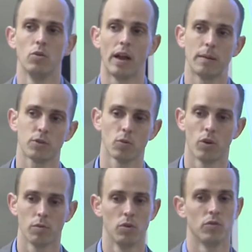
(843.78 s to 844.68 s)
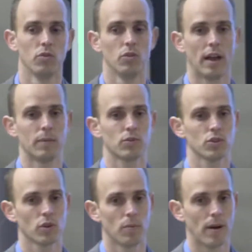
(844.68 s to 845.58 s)
in New Hampshire, wanted to move to New Hampshire,
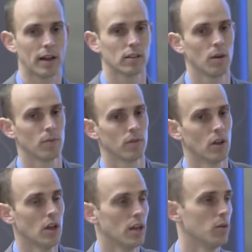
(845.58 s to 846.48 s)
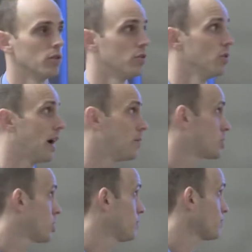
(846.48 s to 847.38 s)
so he packed up and he went to New
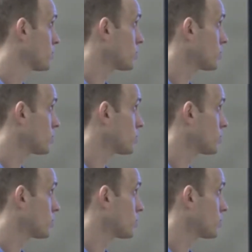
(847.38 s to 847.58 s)
Hampshire.